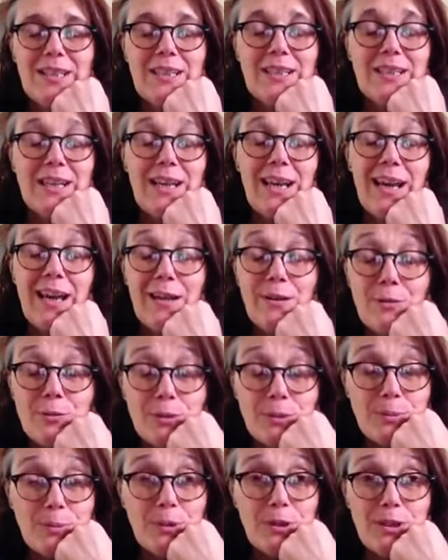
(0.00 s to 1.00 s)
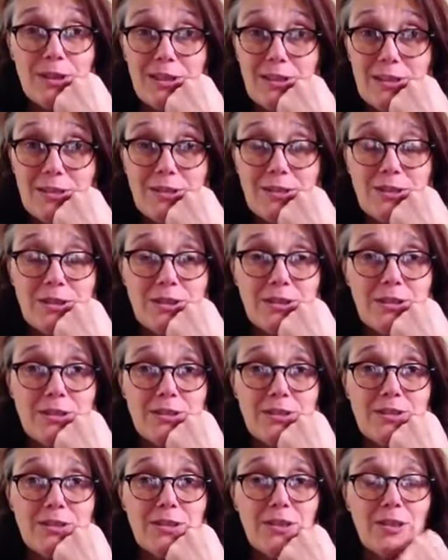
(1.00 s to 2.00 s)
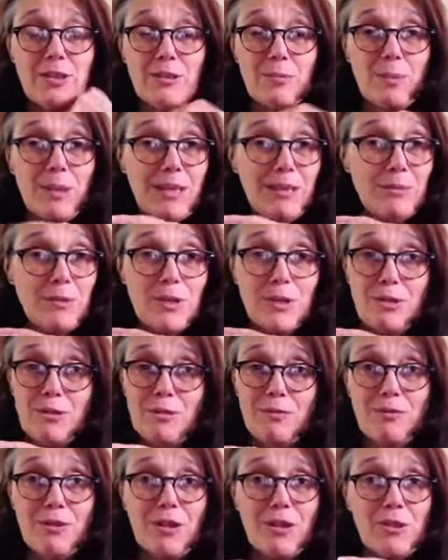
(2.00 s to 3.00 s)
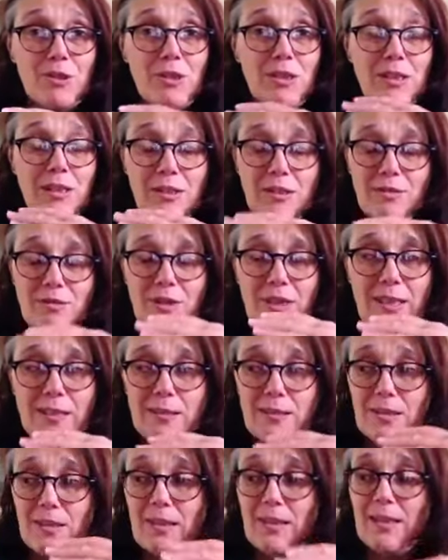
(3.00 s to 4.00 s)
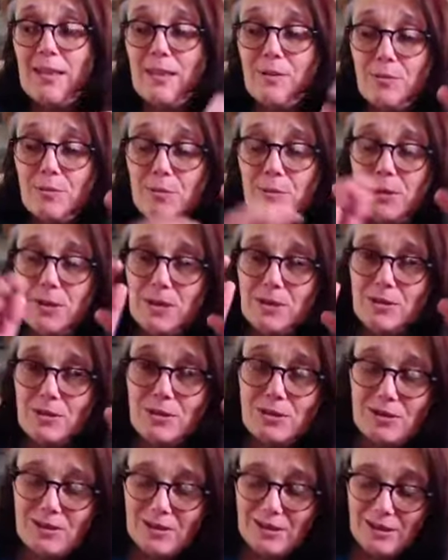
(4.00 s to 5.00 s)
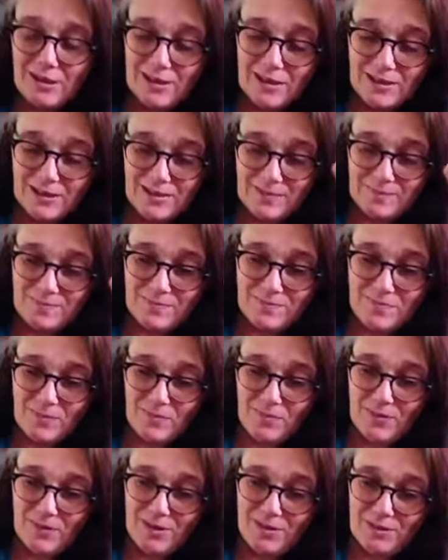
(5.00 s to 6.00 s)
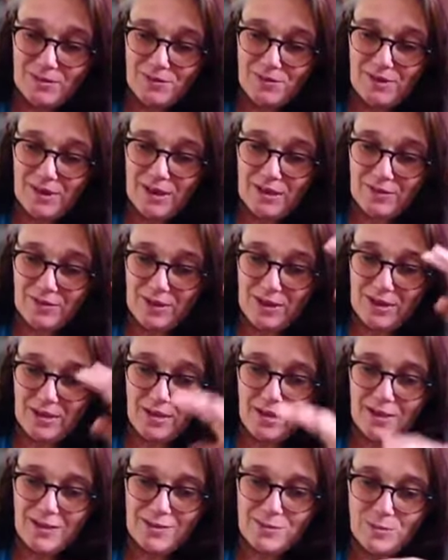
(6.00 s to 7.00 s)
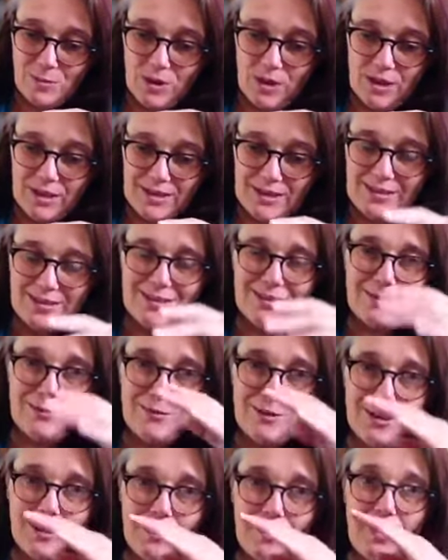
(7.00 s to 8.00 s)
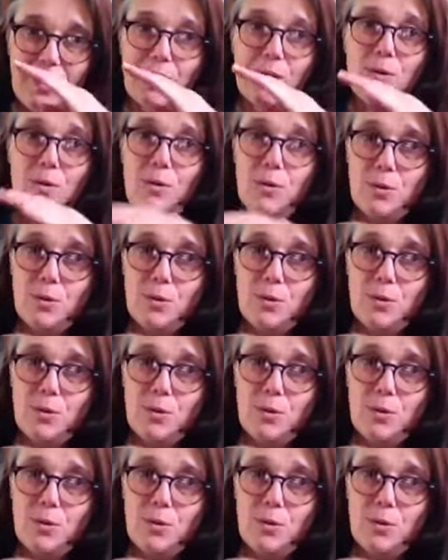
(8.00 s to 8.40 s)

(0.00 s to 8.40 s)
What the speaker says: And everybody has just, you know, been able to do it virtually over the internet. And everybody has just felt that unwind and felt that,